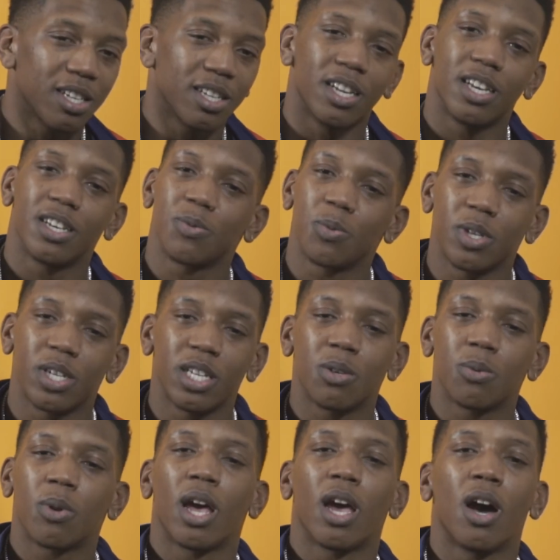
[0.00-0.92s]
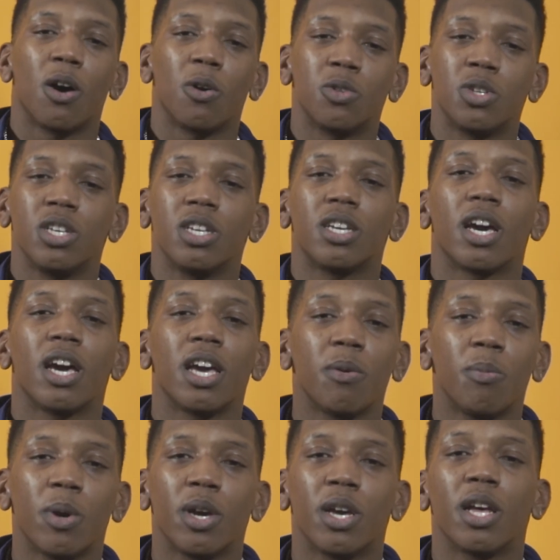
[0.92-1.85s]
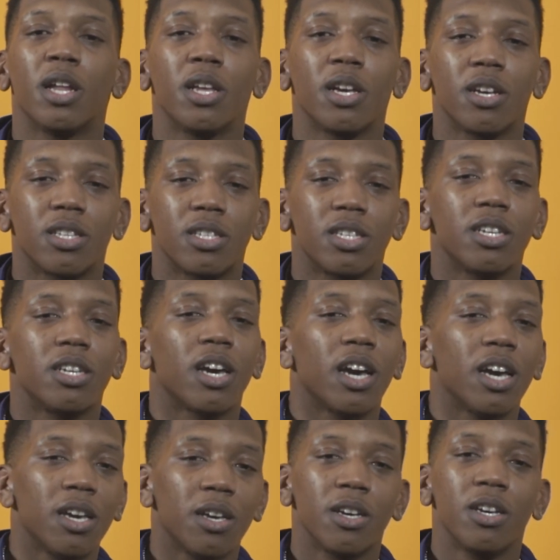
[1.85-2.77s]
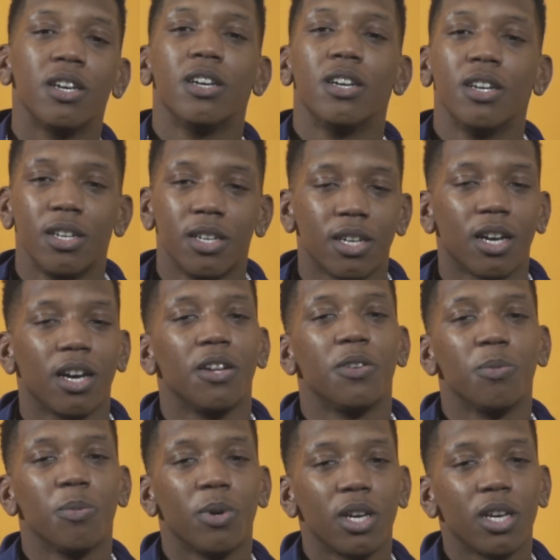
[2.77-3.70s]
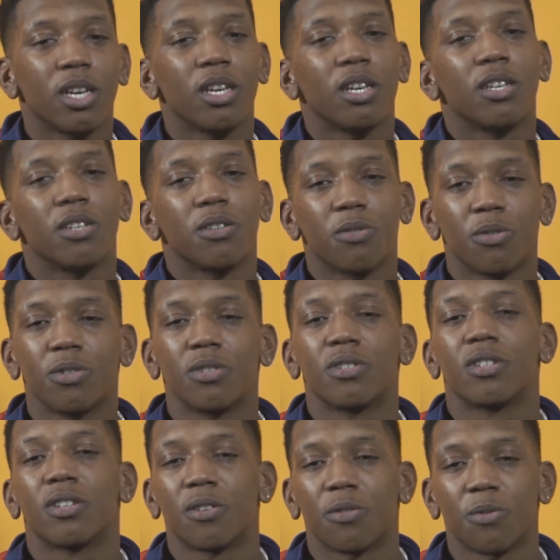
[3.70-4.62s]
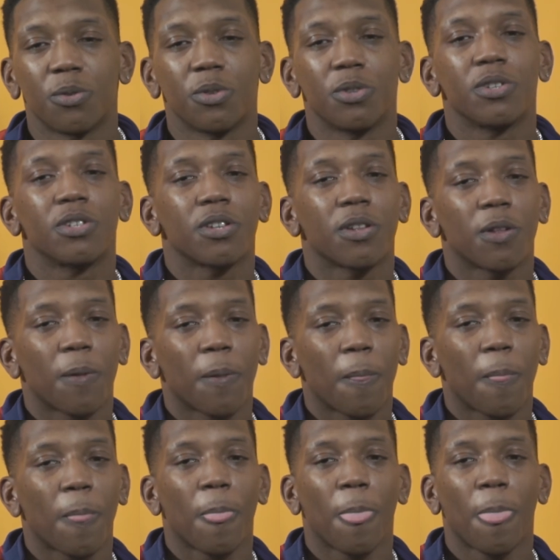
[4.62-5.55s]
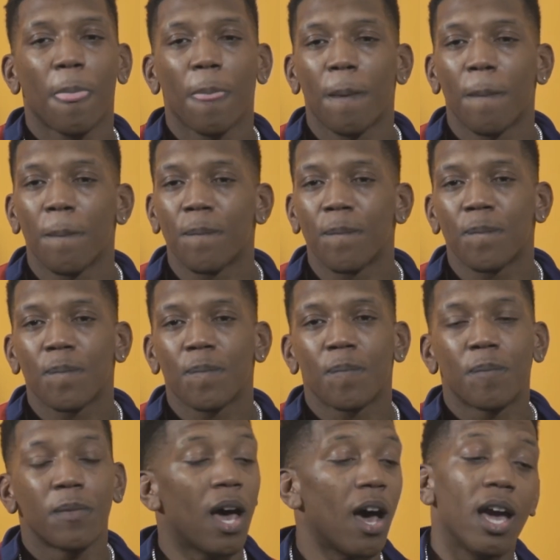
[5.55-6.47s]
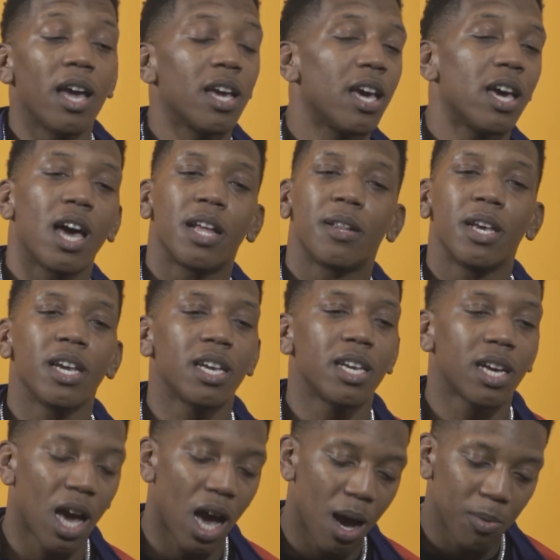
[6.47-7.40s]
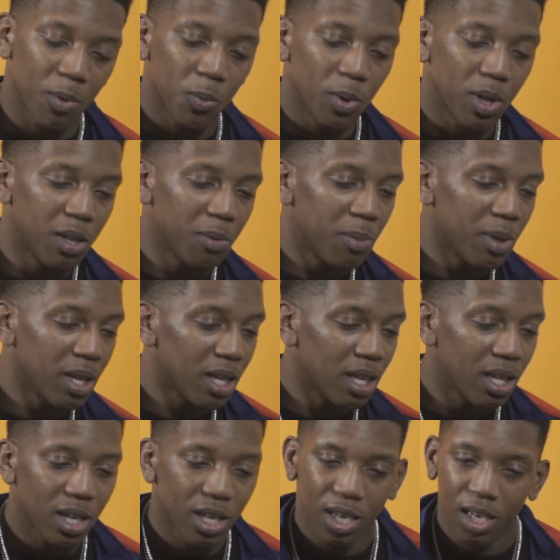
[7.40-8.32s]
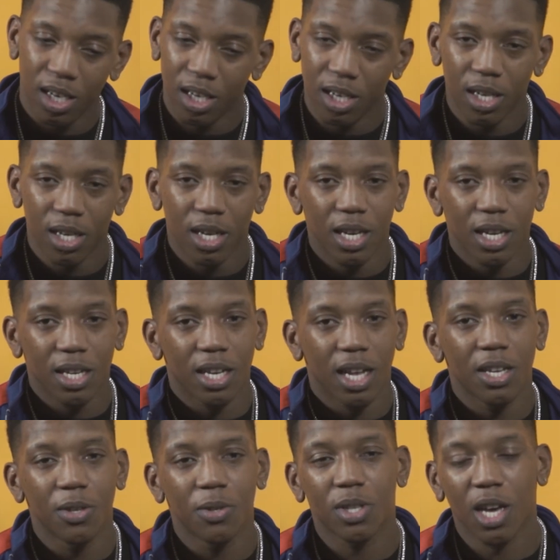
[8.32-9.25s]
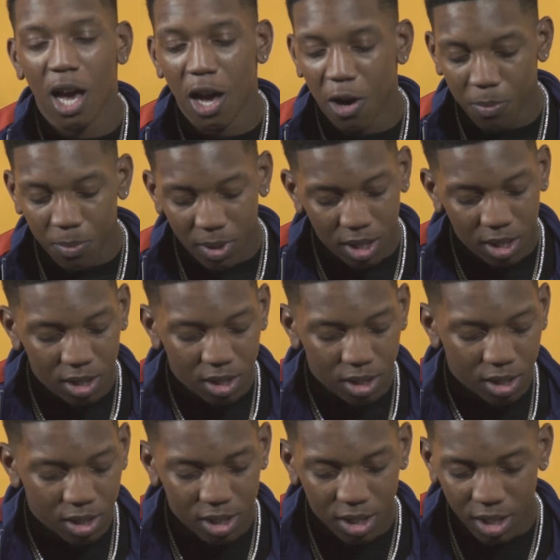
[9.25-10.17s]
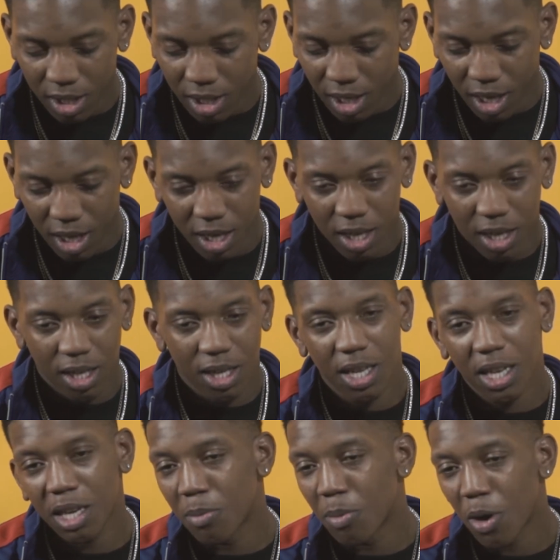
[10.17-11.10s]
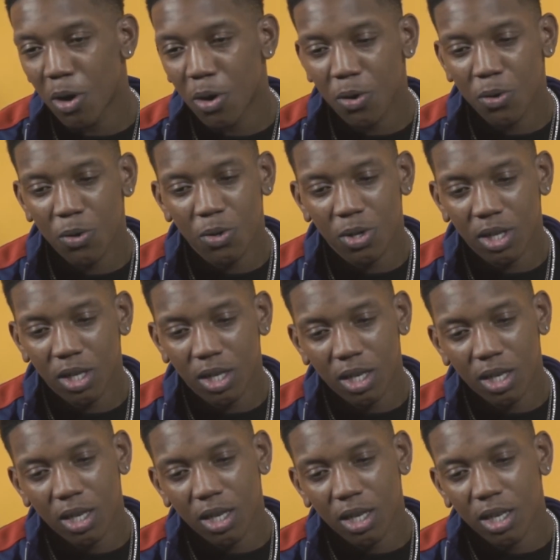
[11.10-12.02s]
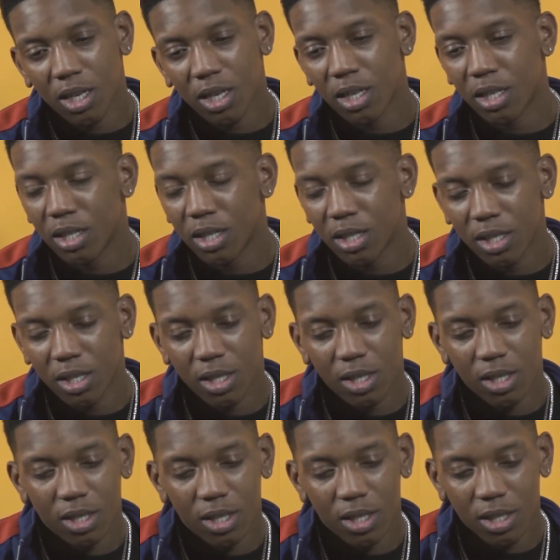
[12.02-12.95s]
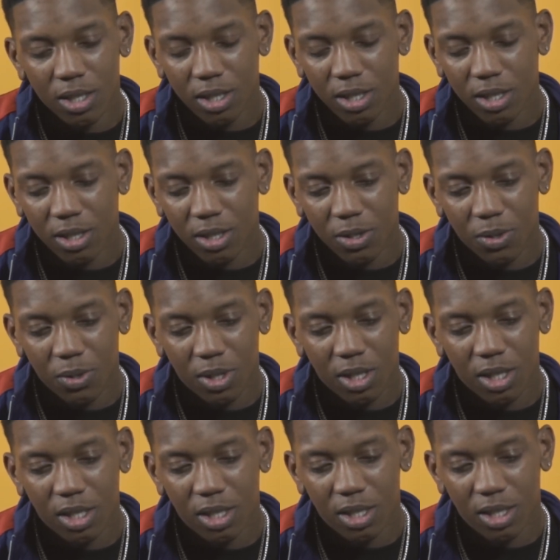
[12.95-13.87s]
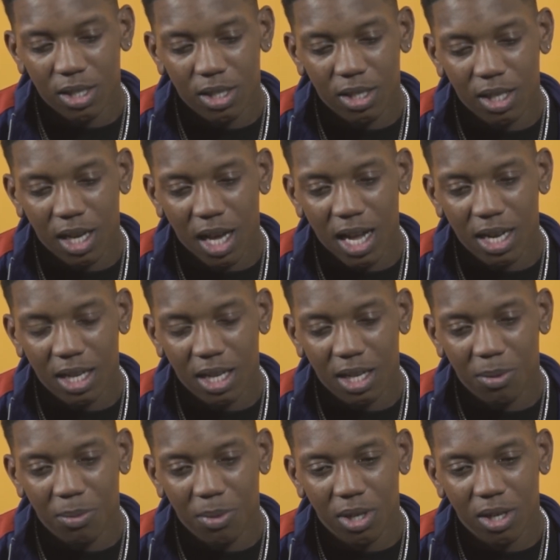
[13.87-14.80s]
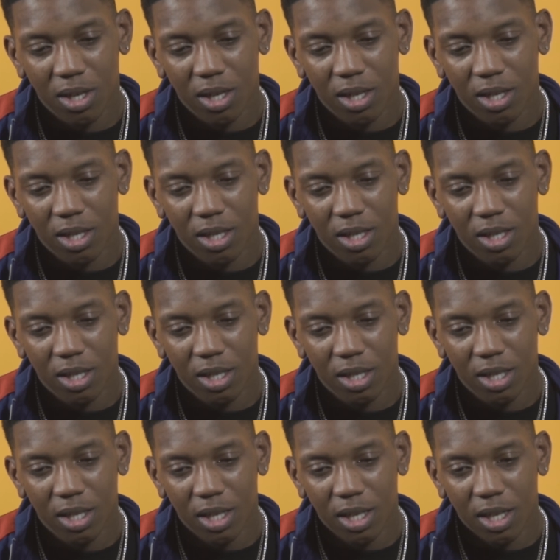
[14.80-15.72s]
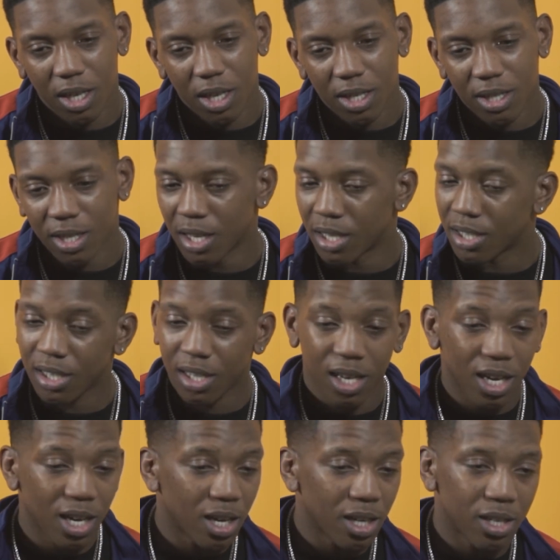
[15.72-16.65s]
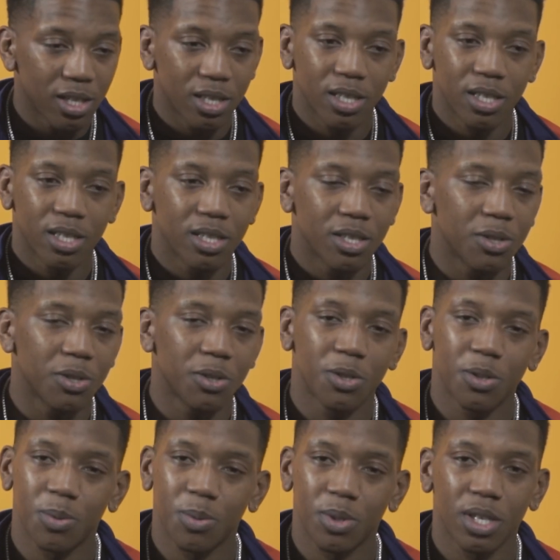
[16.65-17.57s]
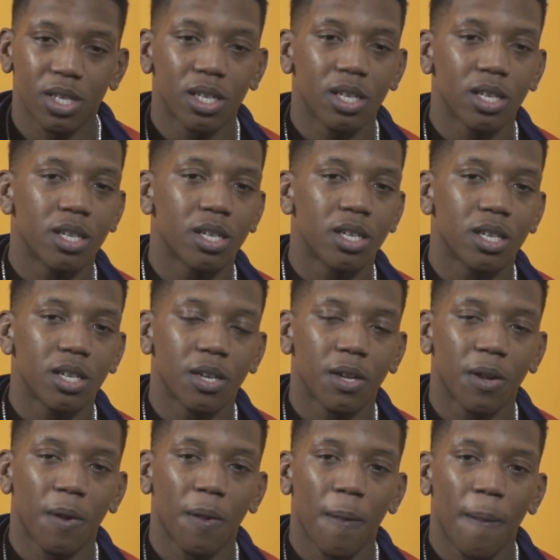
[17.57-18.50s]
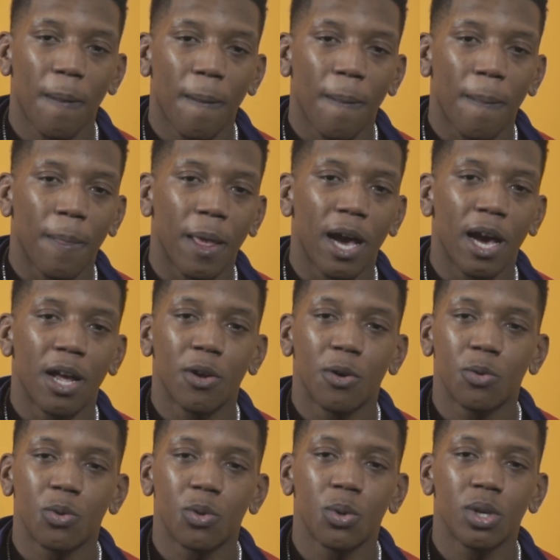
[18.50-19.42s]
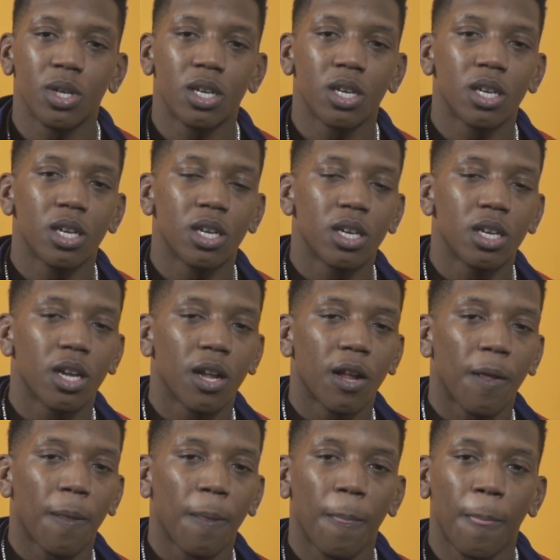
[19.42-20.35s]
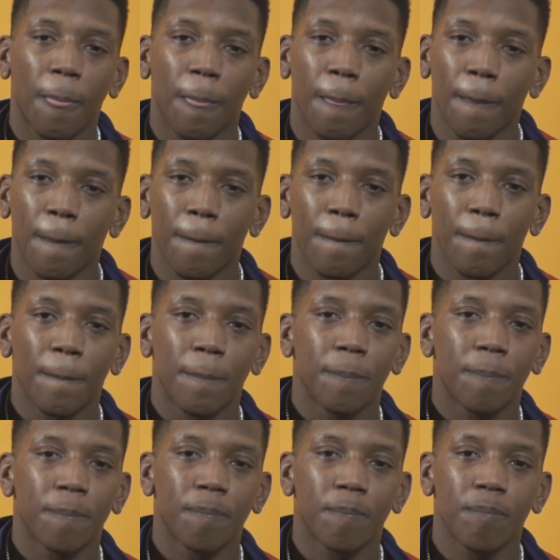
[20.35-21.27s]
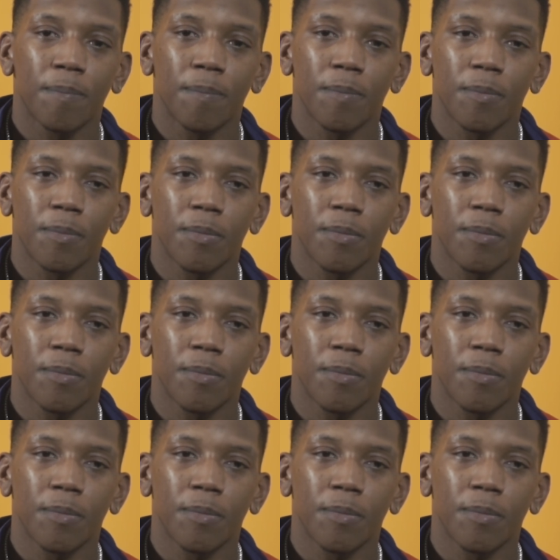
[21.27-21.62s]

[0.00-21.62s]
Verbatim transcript: That's when they were like, oh, TK, man, that nigga TK. Man. You had the name Willie B then? Nah, yeah, they ain't call me Willie B. What they used to call you name? They used to call me uh, TK, Debo, uh, who else? Goddamn me, uh, Tessa Counter. You know what I'm saying? You played sports and, sports, uh, sports and shit in high school?